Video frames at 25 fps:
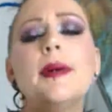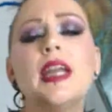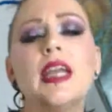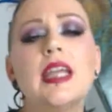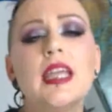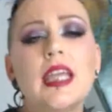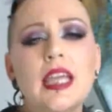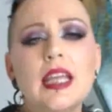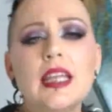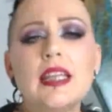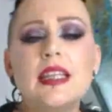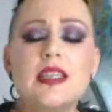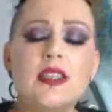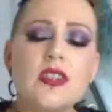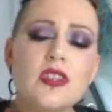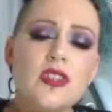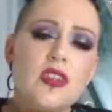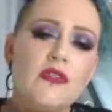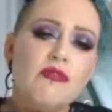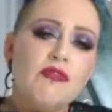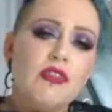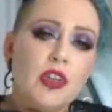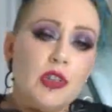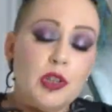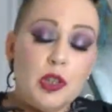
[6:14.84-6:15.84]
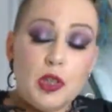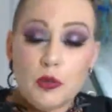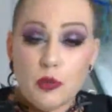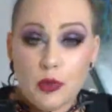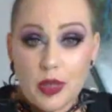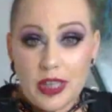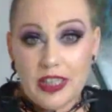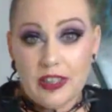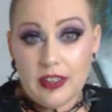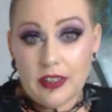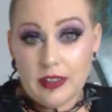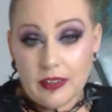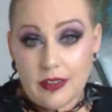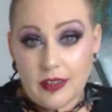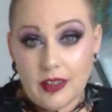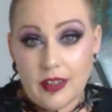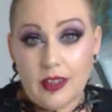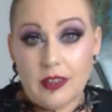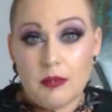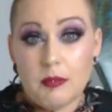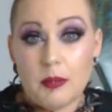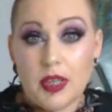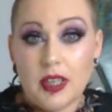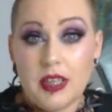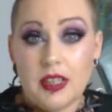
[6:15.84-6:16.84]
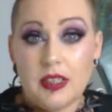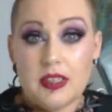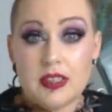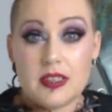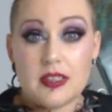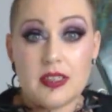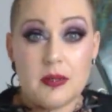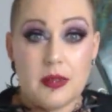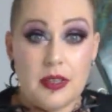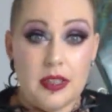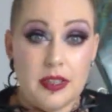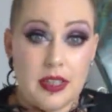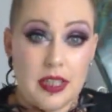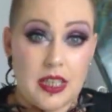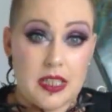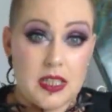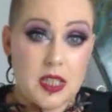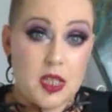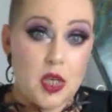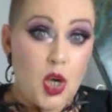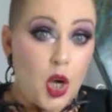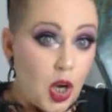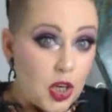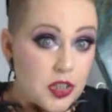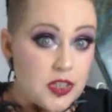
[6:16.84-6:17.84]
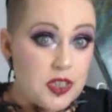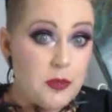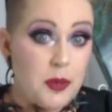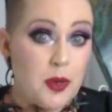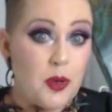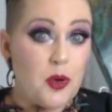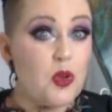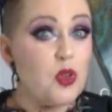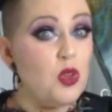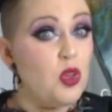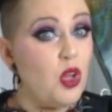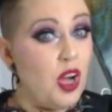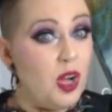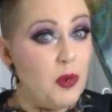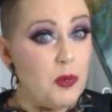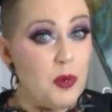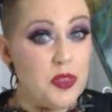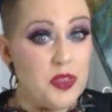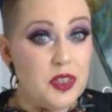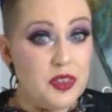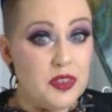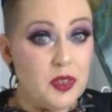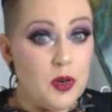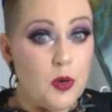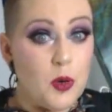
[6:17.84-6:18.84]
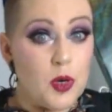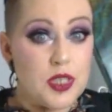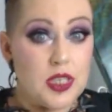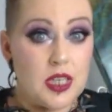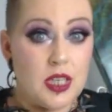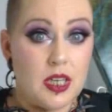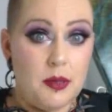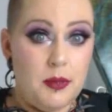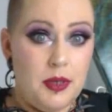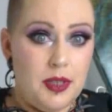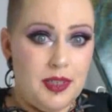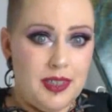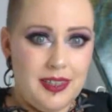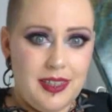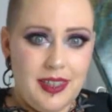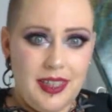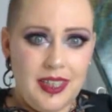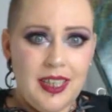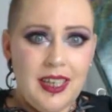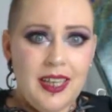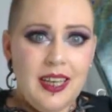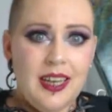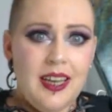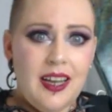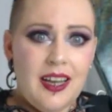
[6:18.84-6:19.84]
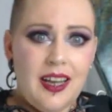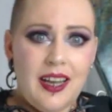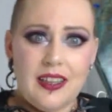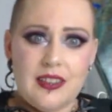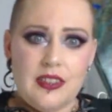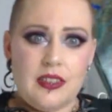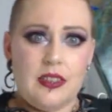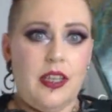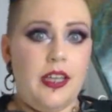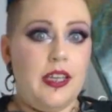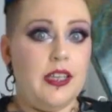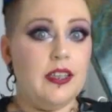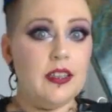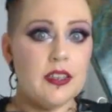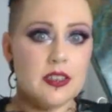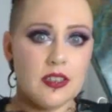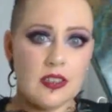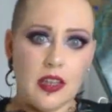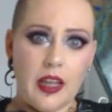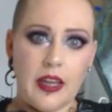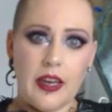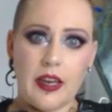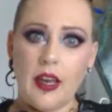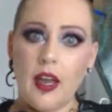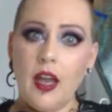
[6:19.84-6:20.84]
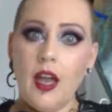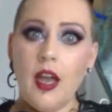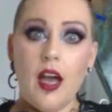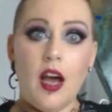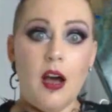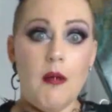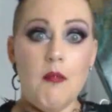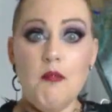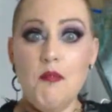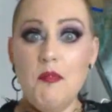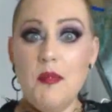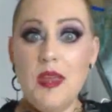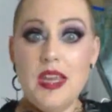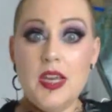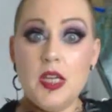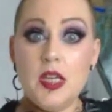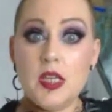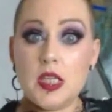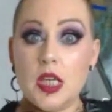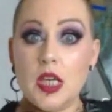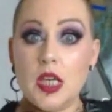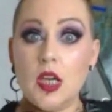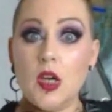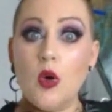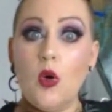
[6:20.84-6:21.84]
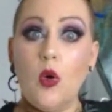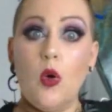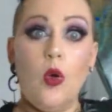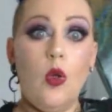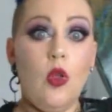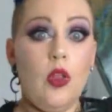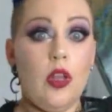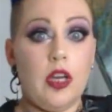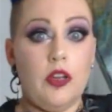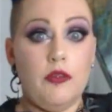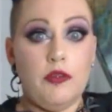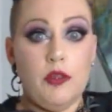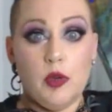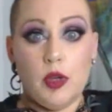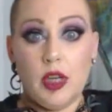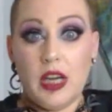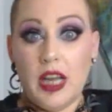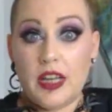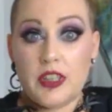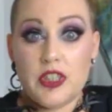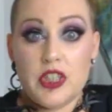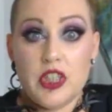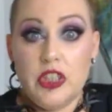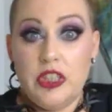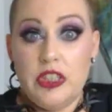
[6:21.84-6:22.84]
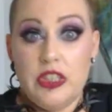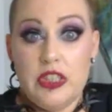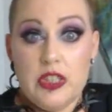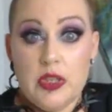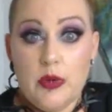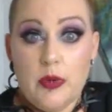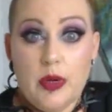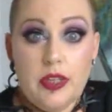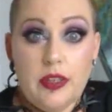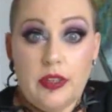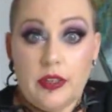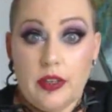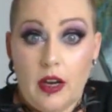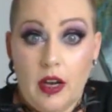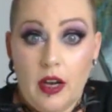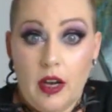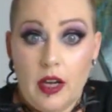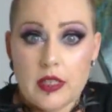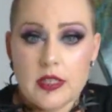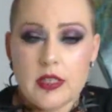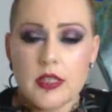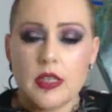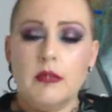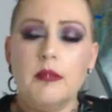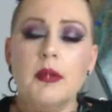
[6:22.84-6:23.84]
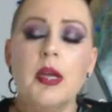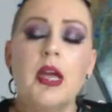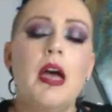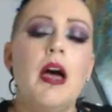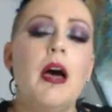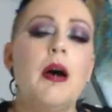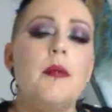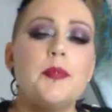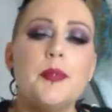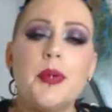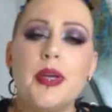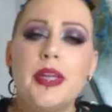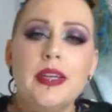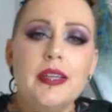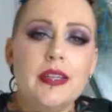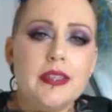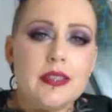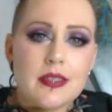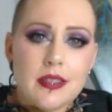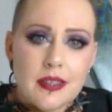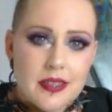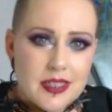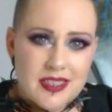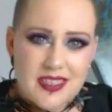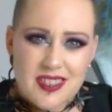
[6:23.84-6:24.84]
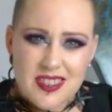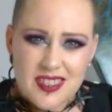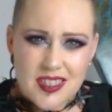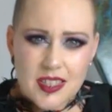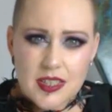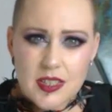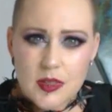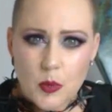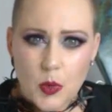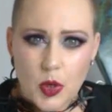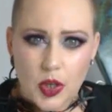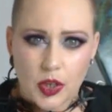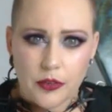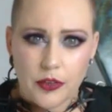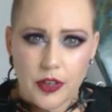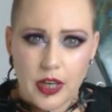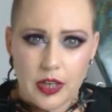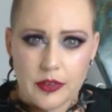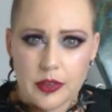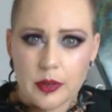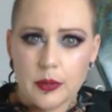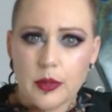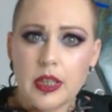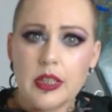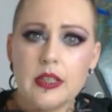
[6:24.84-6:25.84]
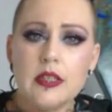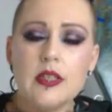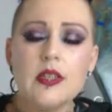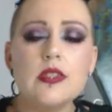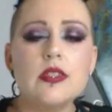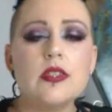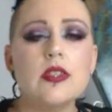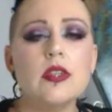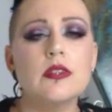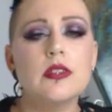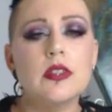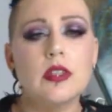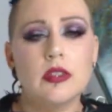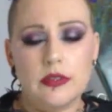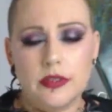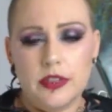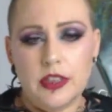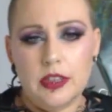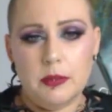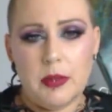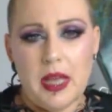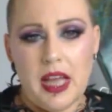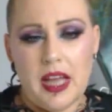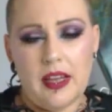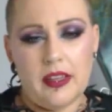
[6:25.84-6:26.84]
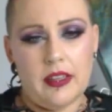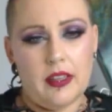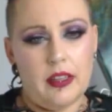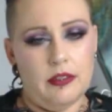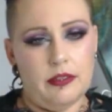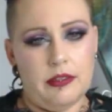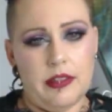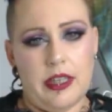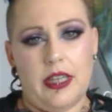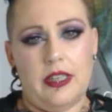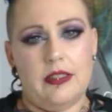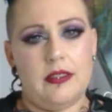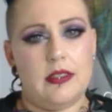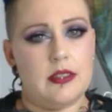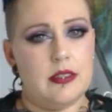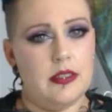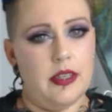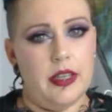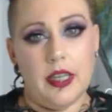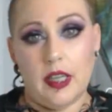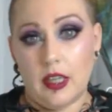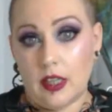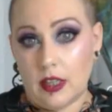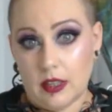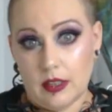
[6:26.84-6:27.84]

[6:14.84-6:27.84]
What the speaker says: But again, this is a very rare thing, but it is something that gets talked about a lot within the corset community as this amazing goal. And if you can actually do it, you're awesome. But it just doesn't work for everyone. So don't feel bad if that's